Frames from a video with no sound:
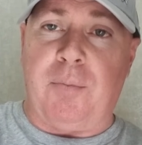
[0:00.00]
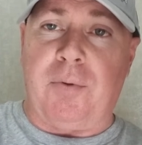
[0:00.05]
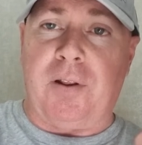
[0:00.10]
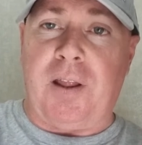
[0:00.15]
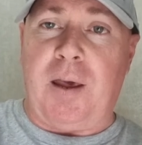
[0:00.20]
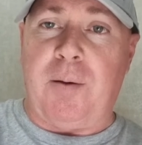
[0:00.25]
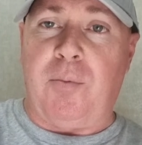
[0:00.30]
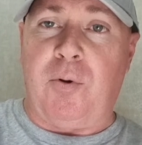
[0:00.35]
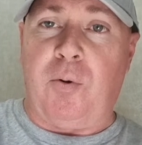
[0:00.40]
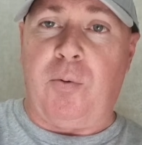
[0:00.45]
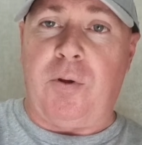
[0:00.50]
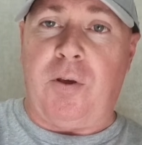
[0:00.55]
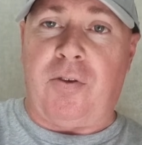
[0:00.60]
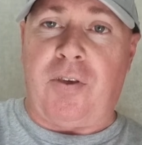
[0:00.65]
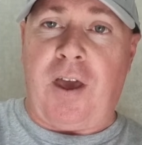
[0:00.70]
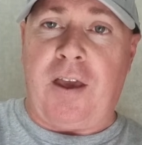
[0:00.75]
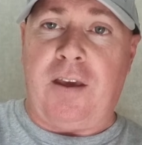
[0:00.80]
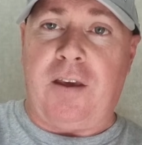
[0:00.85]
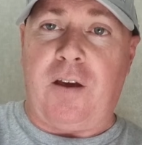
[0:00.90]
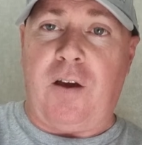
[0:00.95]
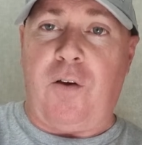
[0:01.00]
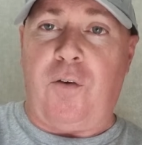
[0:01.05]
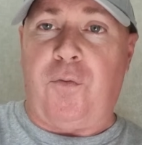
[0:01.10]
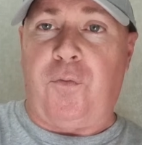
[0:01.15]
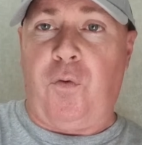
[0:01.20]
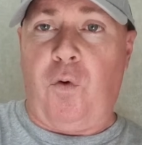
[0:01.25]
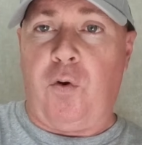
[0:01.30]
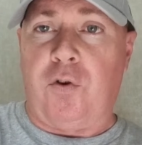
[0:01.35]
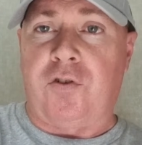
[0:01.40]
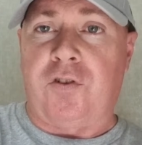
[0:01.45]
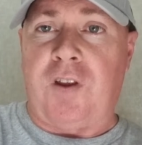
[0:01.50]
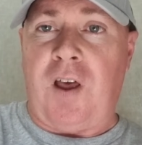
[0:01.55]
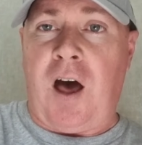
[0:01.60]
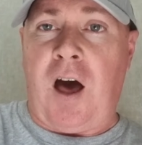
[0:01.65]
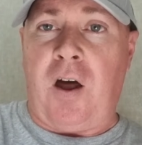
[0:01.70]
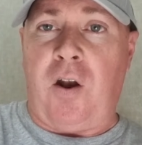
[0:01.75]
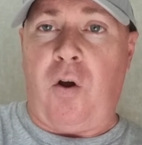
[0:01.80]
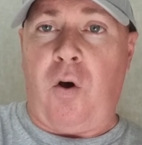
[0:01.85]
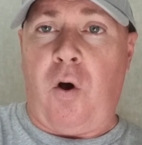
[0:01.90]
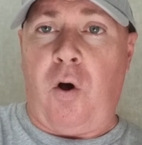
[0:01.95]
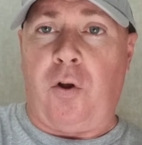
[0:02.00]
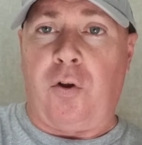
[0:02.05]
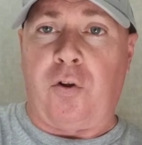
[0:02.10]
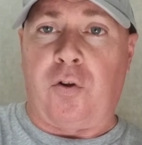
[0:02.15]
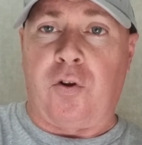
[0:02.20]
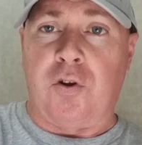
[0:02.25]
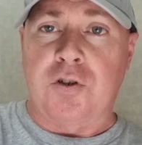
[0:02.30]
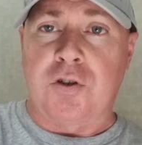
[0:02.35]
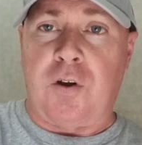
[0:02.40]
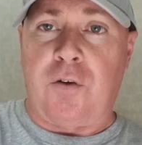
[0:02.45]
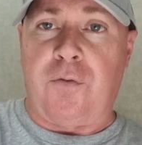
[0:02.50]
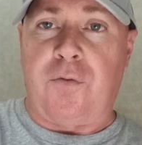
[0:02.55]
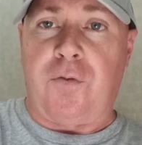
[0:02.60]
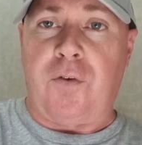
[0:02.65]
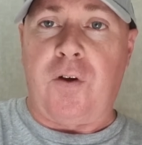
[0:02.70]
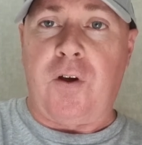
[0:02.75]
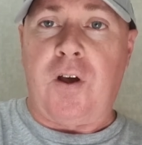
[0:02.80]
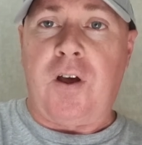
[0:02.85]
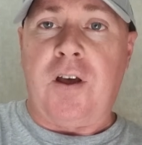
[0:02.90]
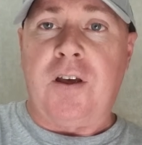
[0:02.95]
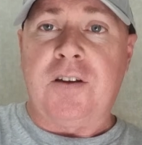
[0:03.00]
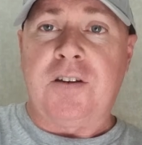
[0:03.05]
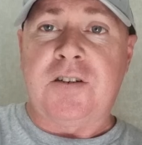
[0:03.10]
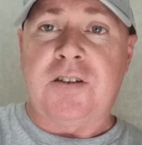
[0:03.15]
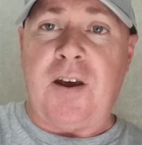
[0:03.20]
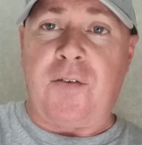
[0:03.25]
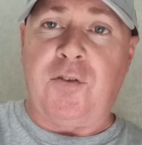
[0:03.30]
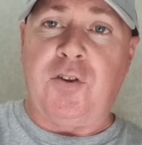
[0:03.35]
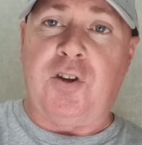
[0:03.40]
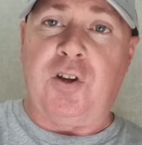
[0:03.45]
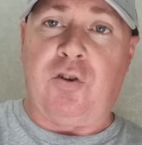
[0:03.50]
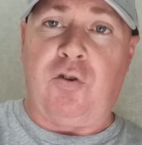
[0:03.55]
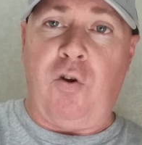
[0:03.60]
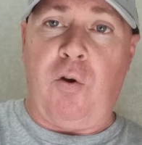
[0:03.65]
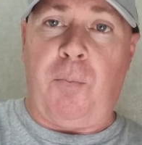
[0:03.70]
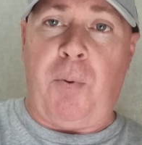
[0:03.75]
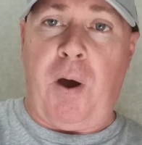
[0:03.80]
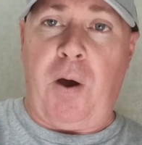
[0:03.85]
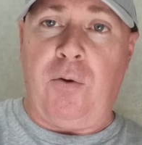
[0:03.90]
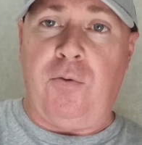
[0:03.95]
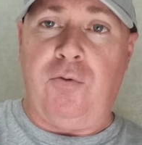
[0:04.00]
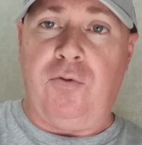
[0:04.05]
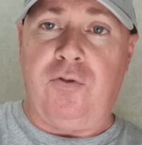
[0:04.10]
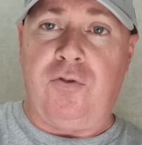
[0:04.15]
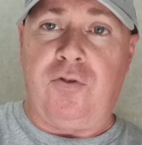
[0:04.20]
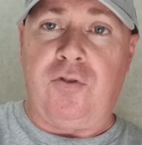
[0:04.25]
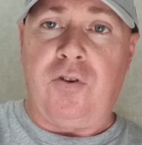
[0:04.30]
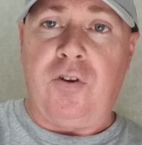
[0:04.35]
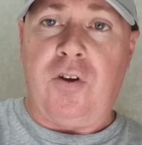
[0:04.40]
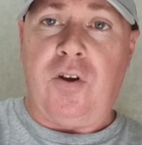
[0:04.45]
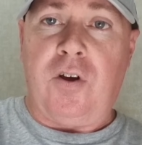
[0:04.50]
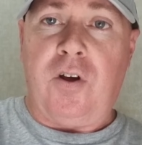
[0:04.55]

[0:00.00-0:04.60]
Let me know what you think. 4-star, all-inclusive, £72.